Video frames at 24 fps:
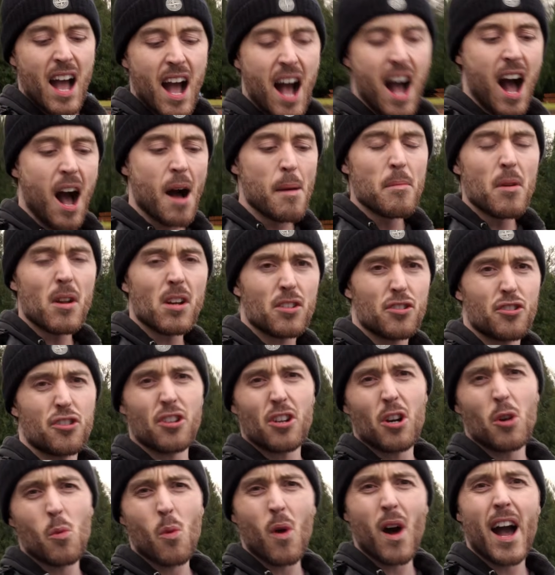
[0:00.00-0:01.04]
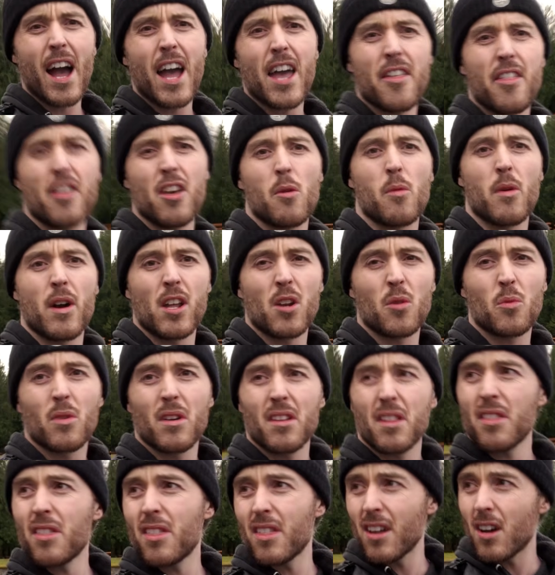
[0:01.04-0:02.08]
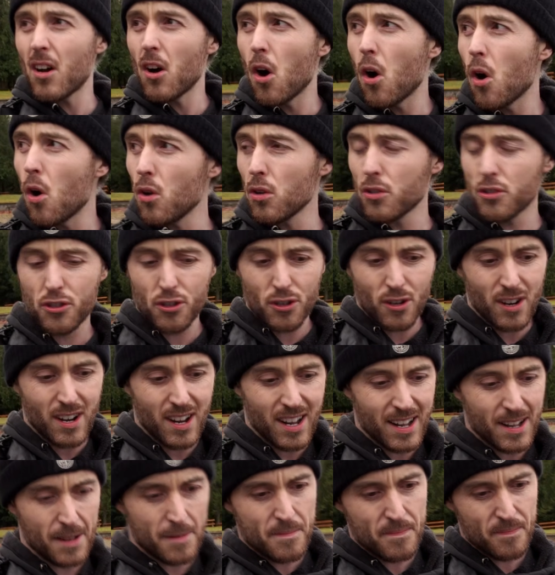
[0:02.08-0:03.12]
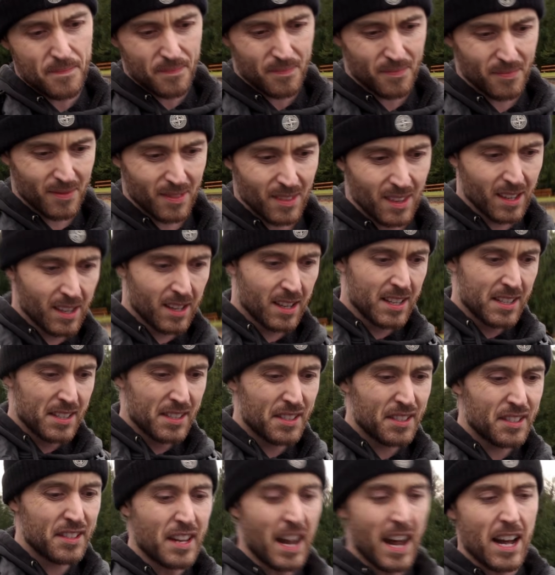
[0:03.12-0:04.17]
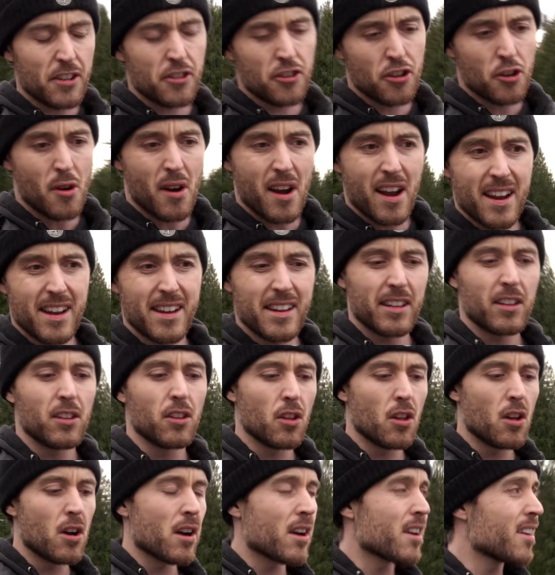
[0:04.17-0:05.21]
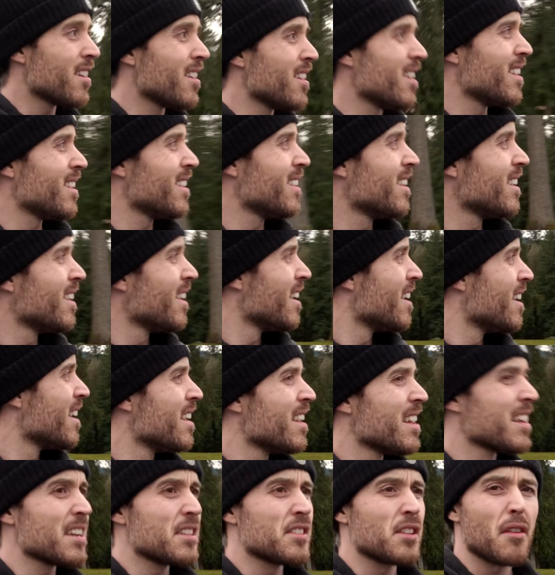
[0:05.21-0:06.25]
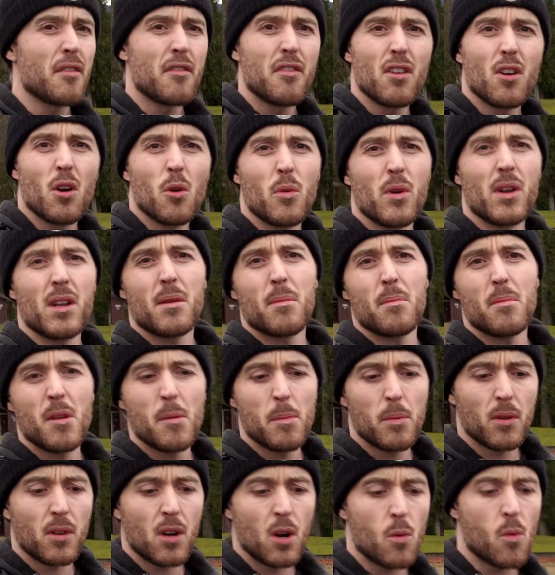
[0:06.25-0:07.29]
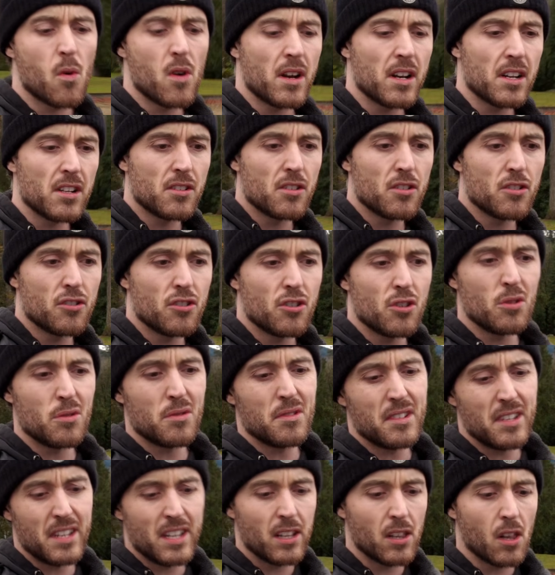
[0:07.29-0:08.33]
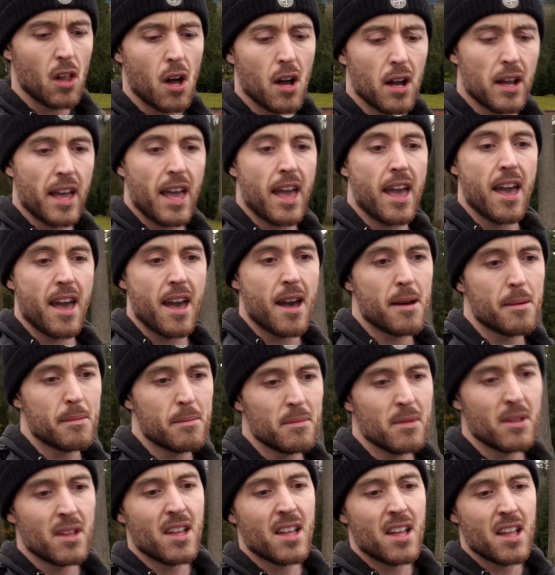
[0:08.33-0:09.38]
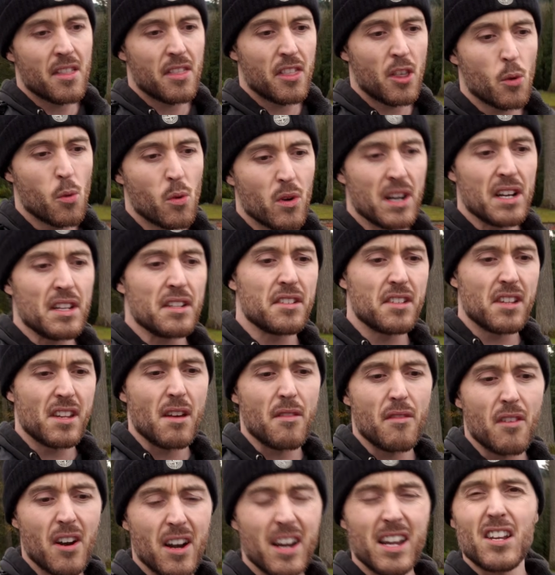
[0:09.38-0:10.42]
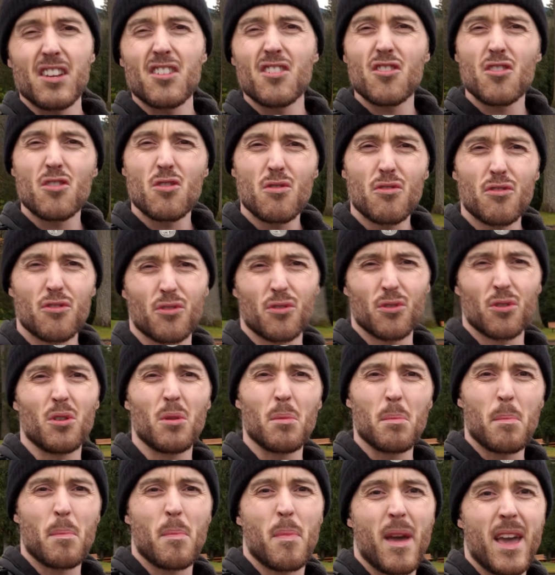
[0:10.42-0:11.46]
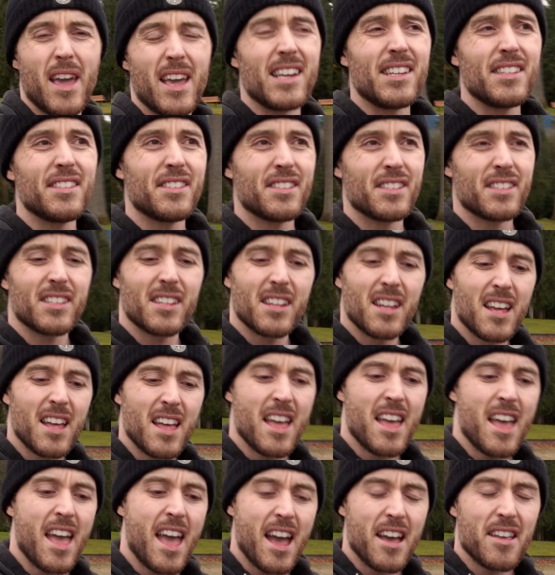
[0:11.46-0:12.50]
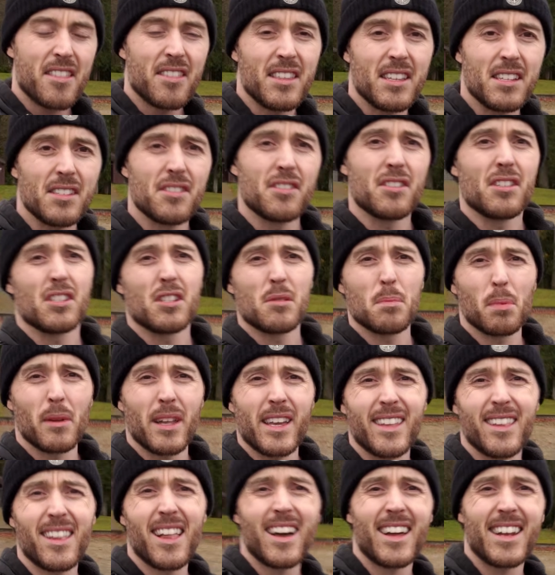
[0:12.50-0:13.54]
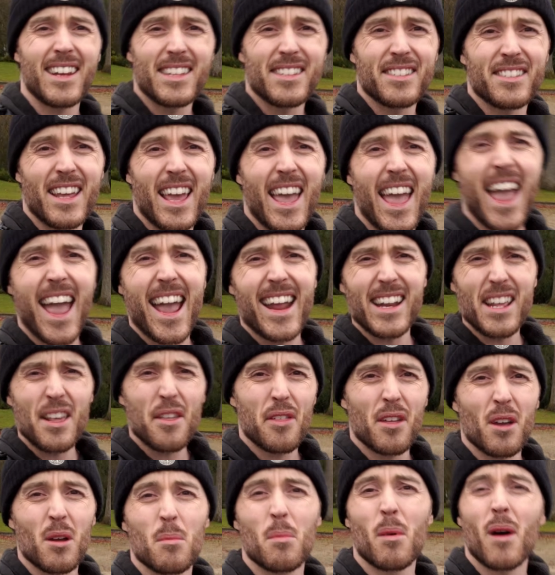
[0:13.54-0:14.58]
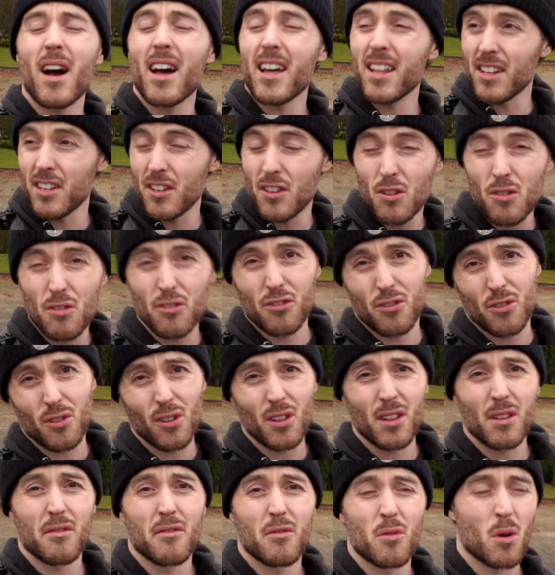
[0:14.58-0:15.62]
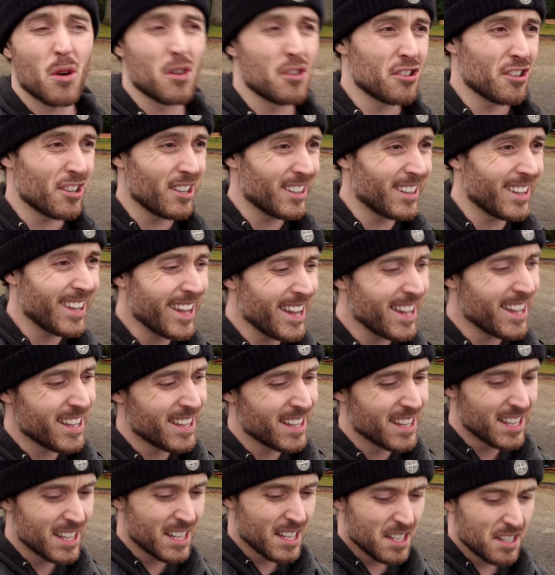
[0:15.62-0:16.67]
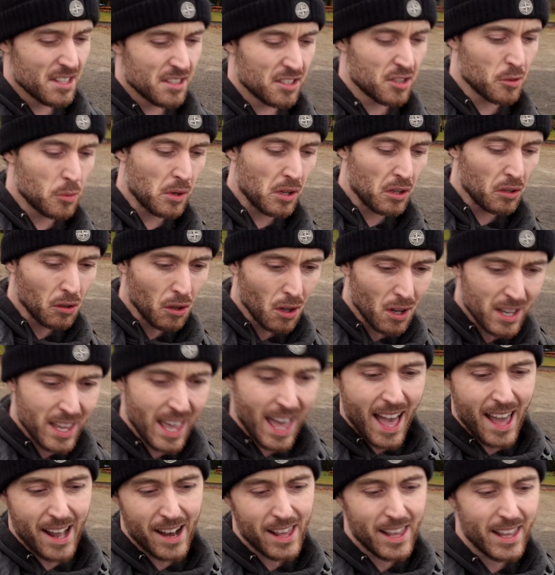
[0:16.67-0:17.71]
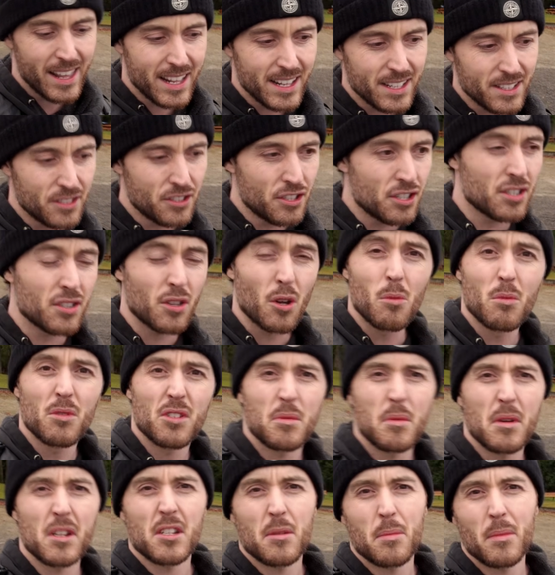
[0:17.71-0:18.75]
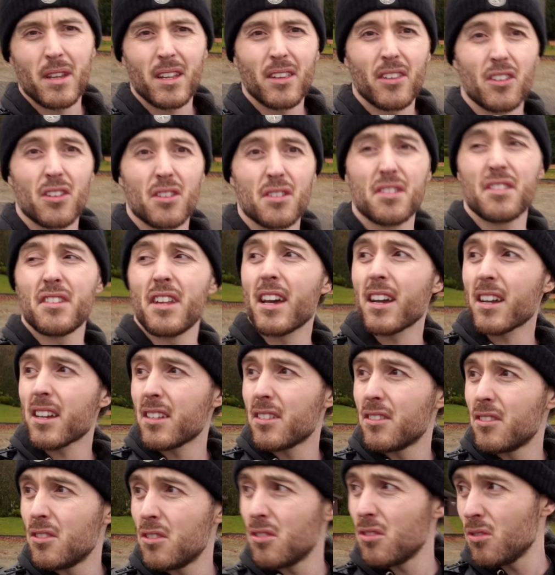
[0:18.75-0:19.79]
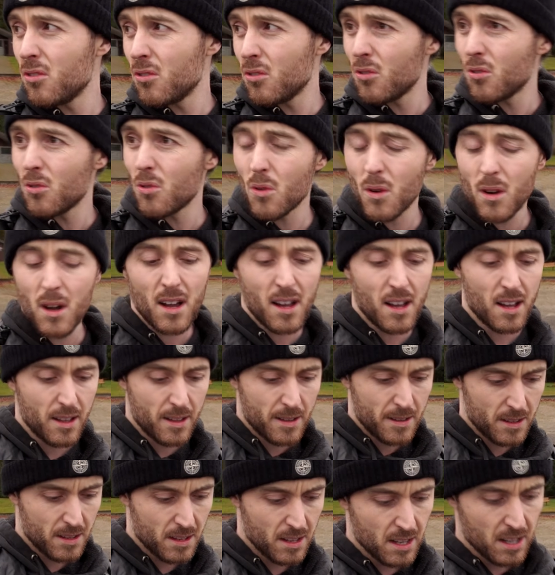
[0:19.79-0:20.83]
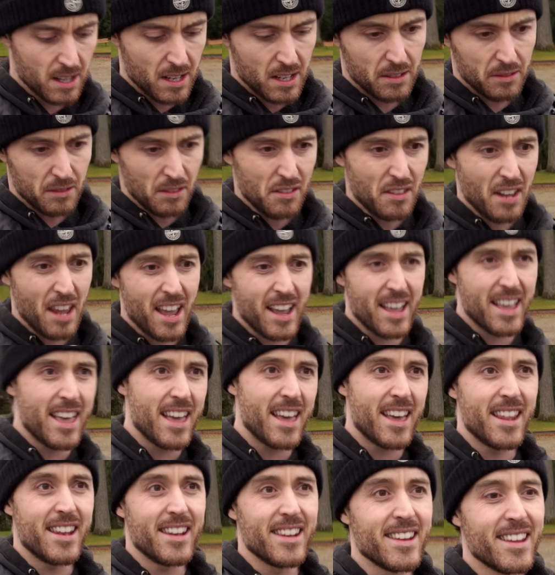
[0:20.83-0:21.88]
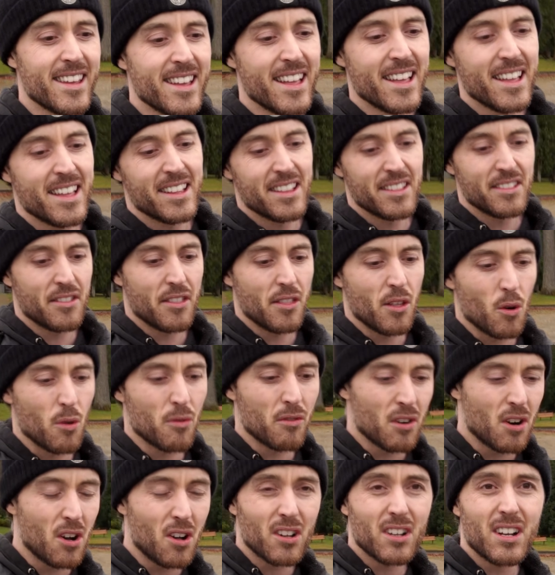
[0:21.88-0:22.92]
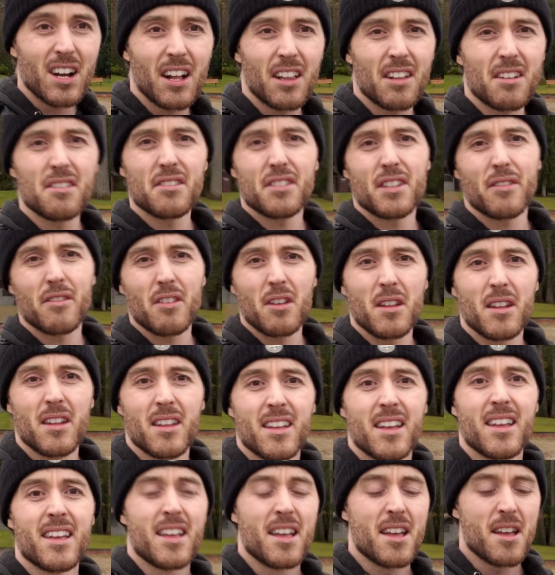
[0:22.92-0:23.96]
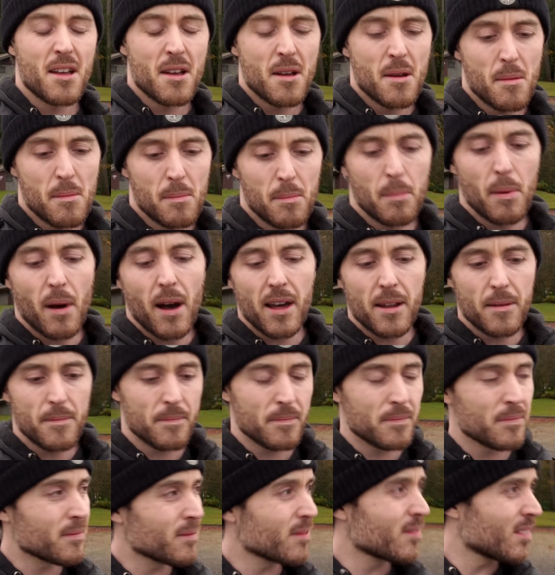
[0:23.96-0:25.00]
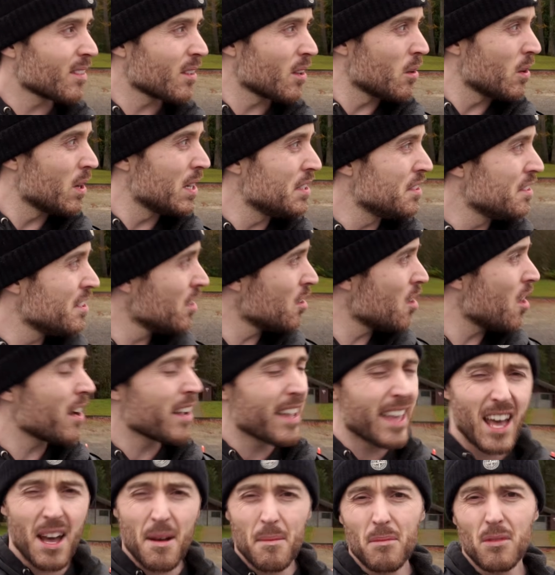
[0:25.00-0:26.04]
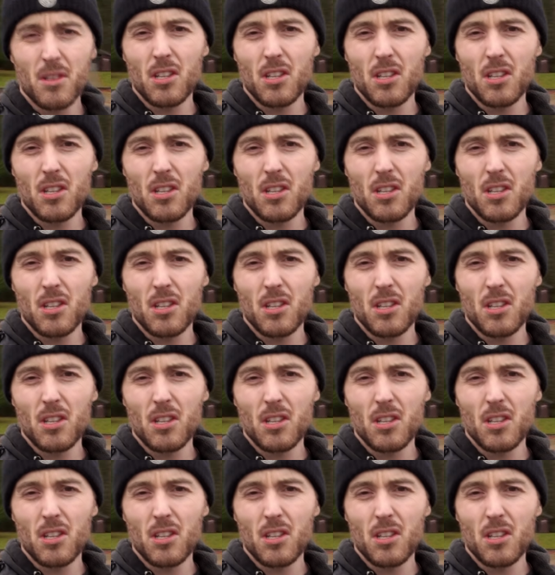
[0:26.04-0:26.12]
I'm not sure why they went with the ultra saturated look, because I feel when people are wanting to shoot D-Log-M, they want to see a very neutral base, and this display LUT is anything but neutral, unfortunately. So when you look at it, it just almost makes me a little sick to take in the overall colors of it. But it's D-Log-M.